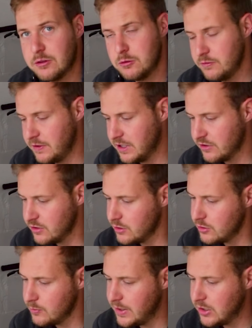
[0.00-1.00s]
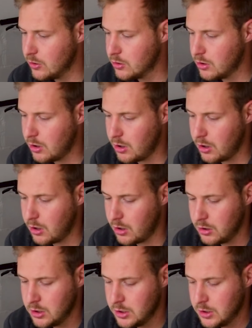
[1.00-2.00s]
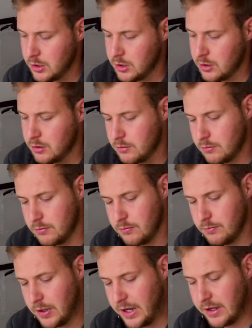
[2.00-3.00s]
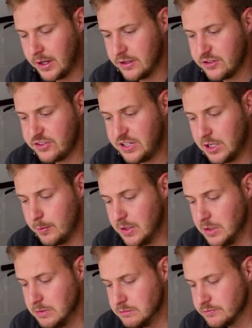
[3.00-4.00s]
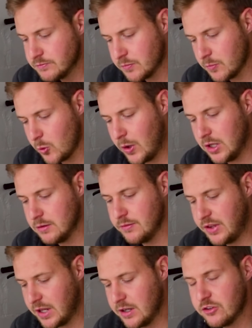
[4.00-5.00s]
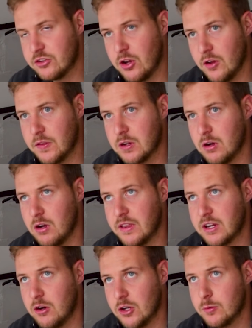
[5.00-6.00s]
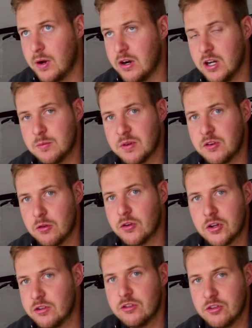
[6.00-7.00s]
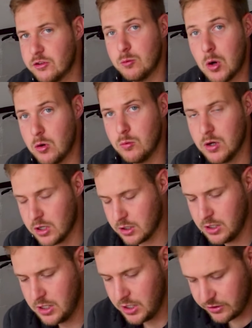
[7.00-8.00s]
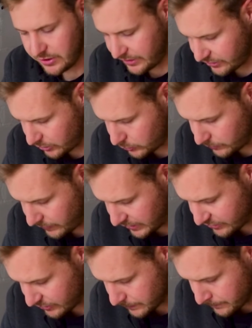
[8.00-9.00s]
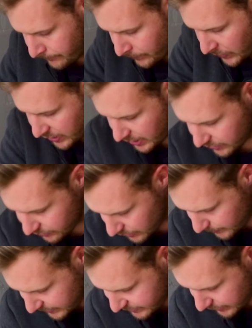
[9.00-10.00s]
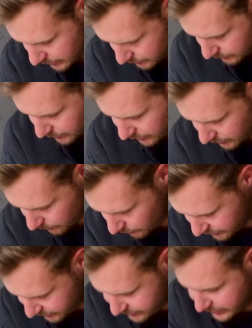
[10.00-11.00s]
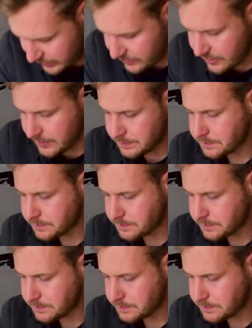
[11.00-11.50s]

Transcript: a cool function to make your car unstealable. Well, they can start the car, they can hotwire it, but your throttle just won't work. So that's actually a cool function. Okay, so let me take all these things